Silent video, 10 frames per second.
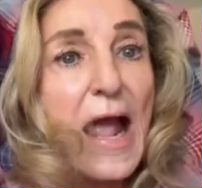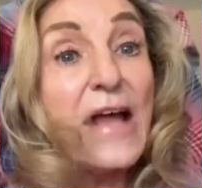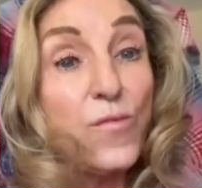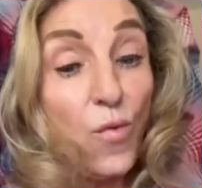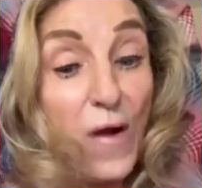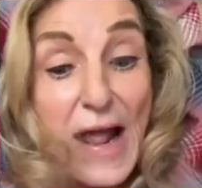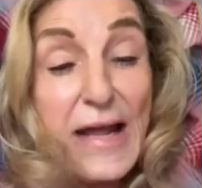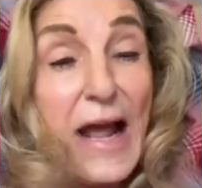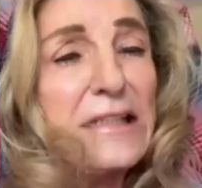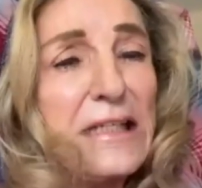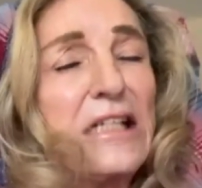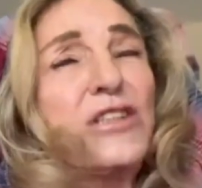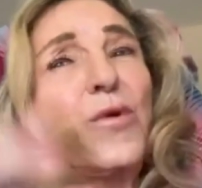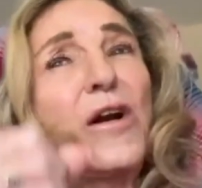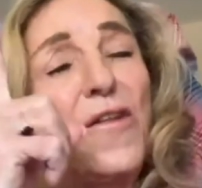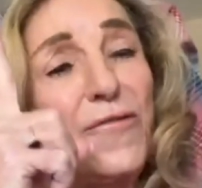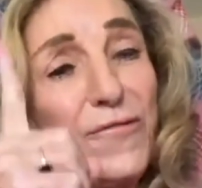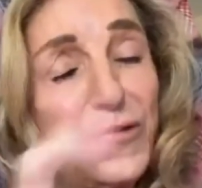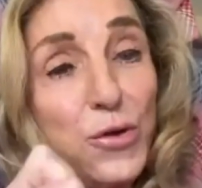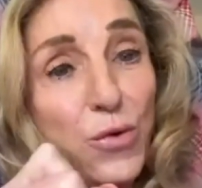And AID is one of the
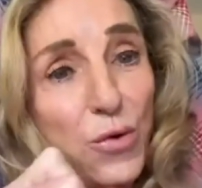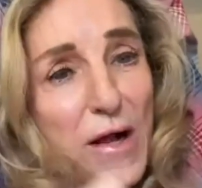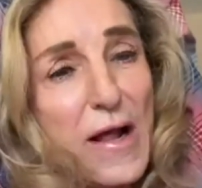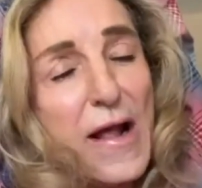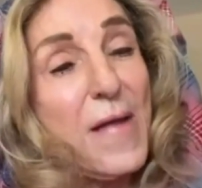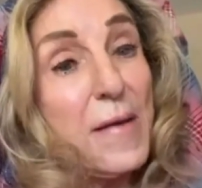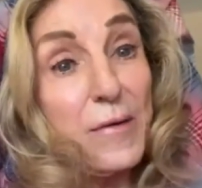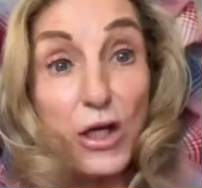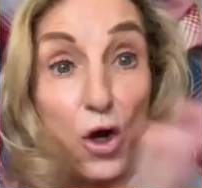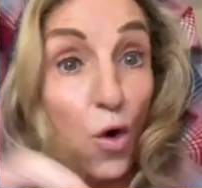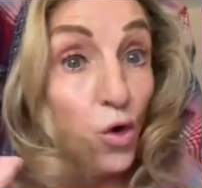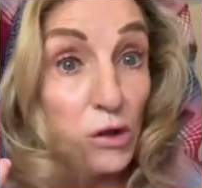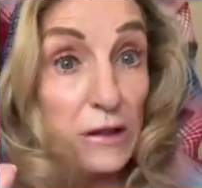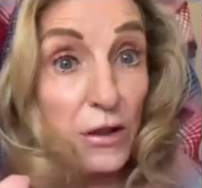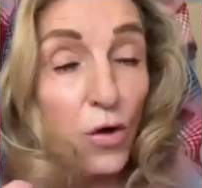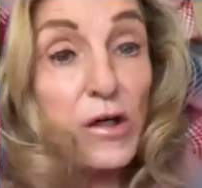few, maybe the only